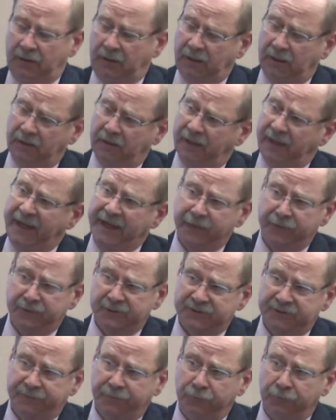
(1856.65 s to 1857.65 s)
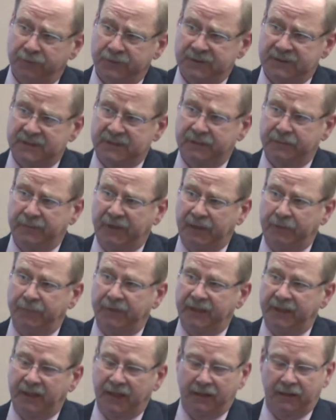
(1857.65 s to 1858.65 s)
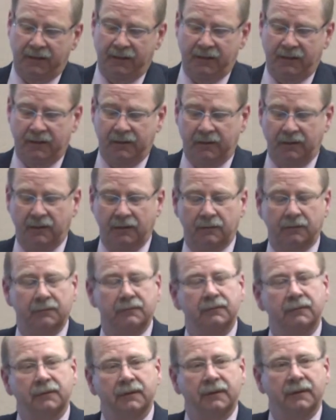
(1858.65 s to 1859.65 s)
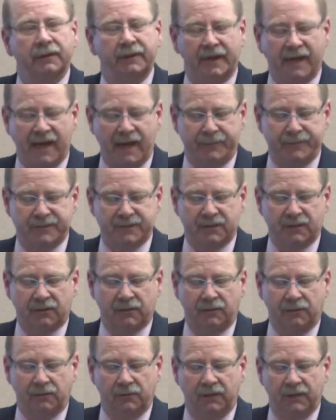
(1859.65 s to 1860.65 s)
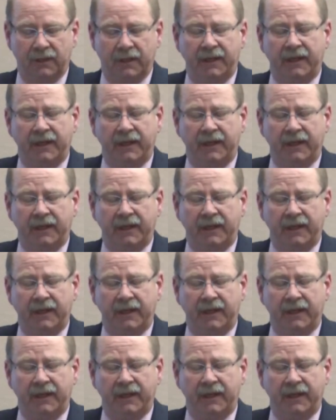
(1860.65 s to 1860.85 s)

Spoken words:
Language fluency may be an obstacle.